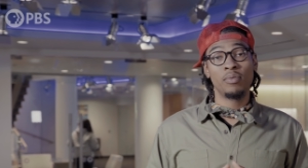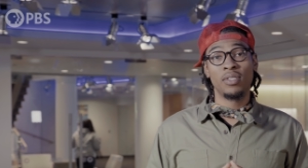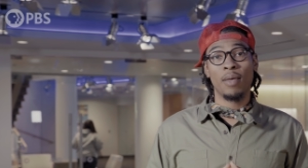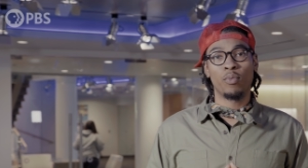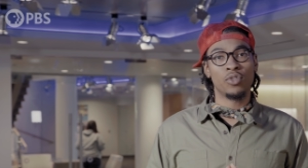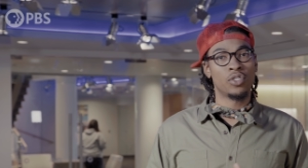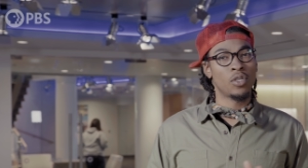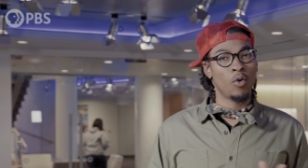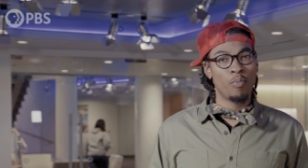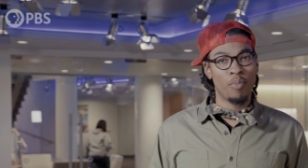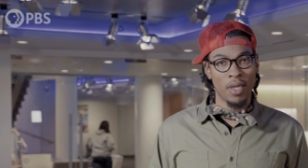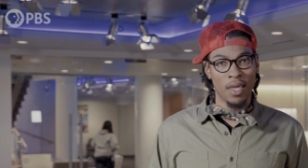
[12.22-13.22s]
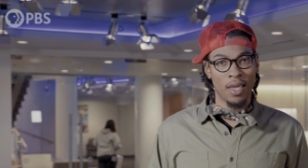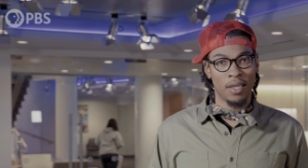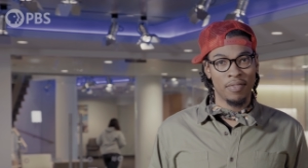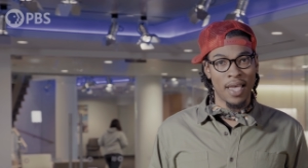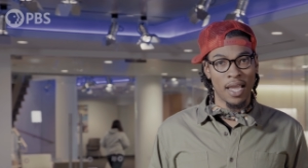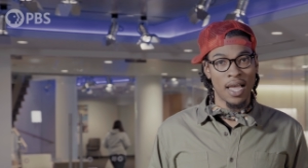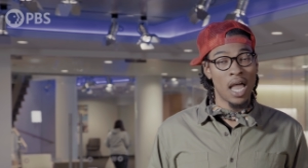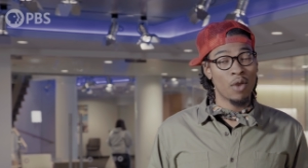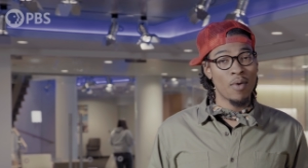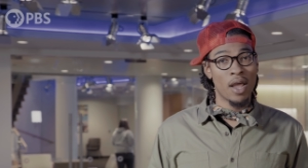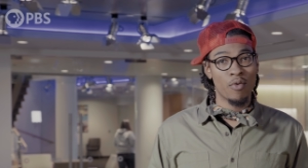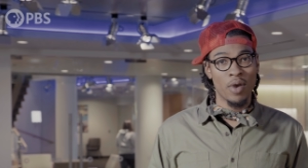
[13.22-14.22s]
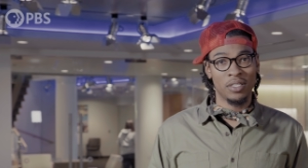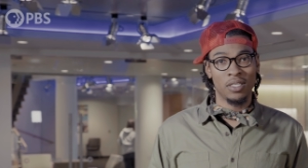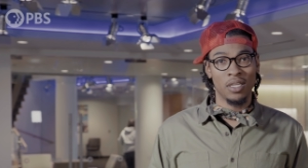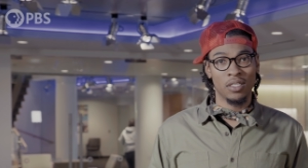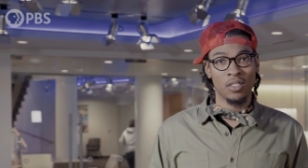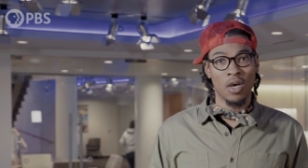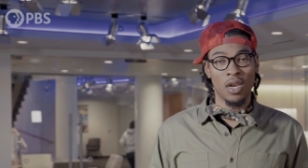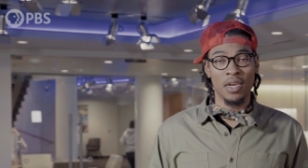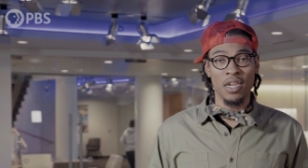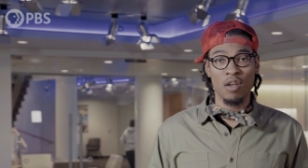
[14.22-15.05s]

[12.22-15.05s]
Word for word: dubstep was so big that Colorado residents thought a